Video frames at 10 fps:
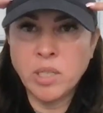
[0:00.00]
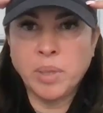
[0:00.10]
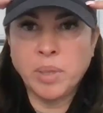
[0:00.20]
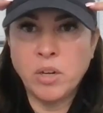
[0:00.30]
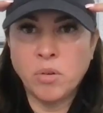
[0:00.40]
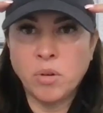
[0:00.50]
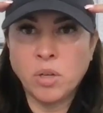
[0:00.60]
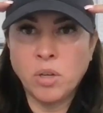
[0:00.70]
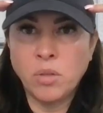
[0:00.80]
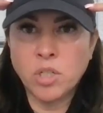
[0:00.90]
a player or a
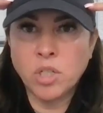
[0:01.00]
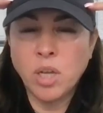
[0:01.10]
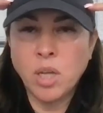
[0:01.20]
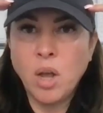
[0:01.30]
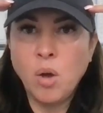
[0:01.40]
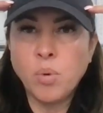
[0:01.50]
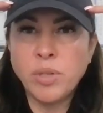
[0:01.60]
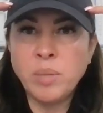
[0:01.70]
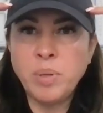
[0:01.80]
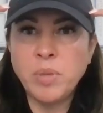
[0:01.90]
coach,
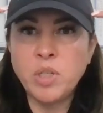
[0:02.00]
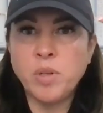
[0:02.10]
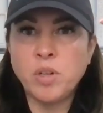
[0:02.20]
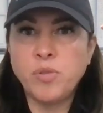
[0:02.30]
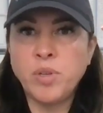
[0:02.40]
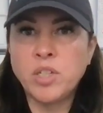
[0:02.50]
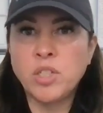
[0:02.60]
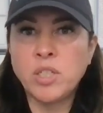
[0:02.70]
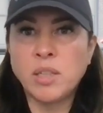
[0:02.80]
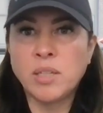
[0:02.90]
wouldn't it be much better if you could
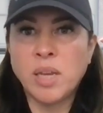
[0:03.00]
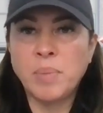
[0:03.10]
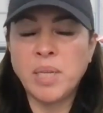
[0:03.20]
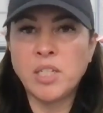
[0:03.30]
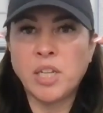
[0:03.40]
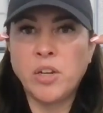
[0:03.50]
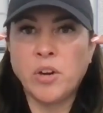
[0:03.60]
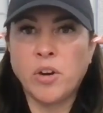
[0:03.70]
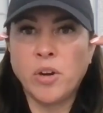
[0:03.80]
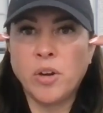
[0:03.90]
just take the time to get to here?